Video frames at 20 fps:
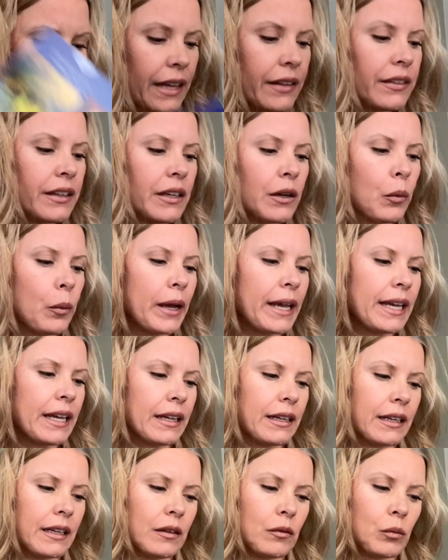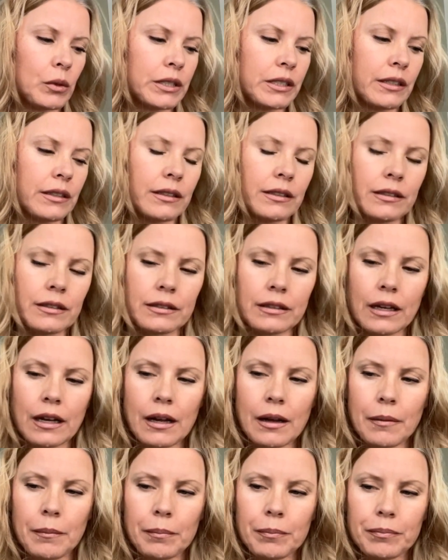and the awakening, which is
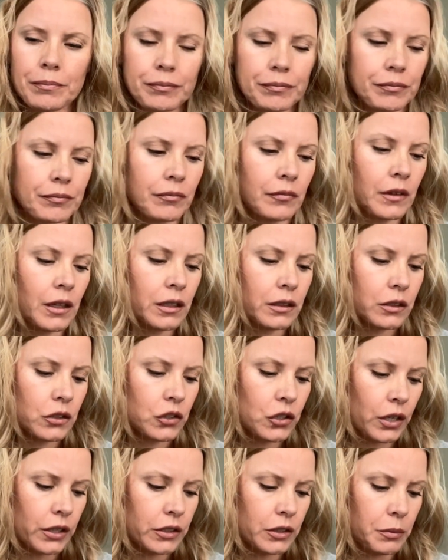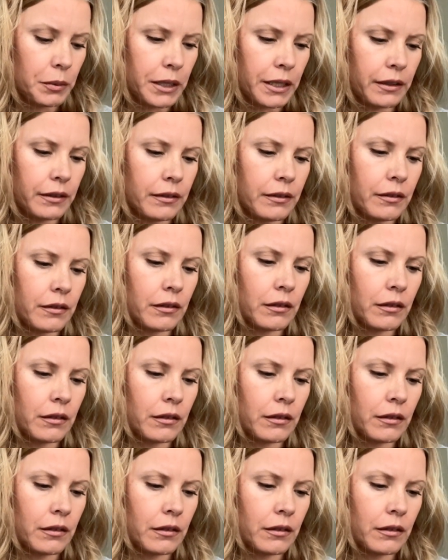um, judgment.